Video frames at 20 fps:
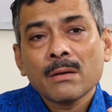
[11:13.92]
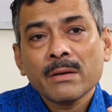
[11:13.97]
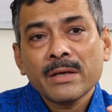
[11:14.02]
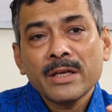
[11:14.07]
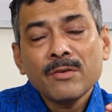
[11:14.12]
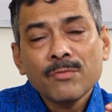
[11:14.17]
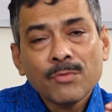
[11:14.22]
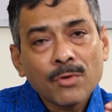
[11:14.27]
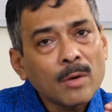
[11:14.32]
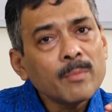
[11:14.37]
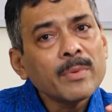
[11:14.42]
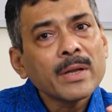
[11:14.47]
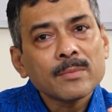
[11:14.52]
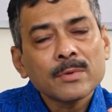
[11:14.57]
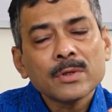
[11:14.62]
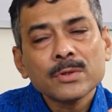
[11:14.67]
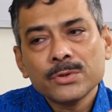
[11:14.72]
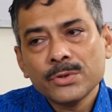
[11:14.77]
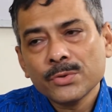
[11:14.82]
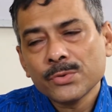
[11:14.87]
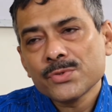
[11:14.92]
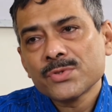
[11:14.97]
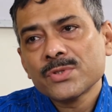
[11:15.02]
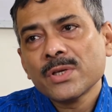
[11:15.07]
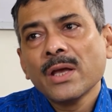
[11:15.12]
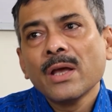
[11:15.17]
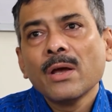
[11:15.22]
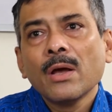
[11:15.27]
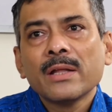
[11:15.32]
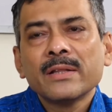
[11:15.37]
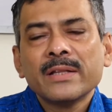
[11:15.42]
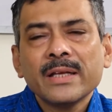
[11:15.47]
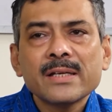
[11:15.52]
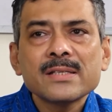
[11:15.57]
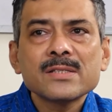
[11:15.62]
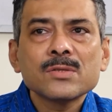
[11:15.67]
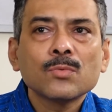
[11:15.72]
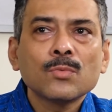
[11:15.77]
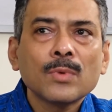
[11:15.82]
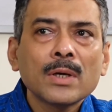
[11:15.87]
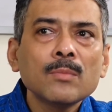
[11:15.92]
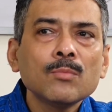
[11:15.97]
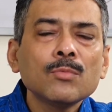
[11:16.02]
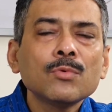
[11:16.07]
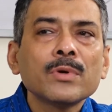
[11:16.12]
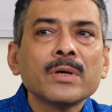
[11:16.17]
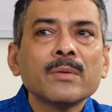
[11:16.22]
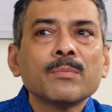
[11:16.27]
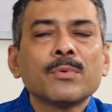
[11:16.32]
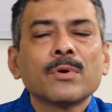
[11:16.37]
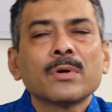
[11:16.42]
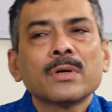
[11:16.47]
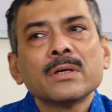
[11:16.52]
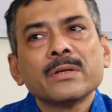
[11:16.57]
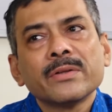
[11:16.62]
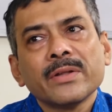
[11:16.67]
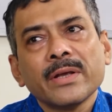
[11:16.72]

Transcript: informed about those. There is one more important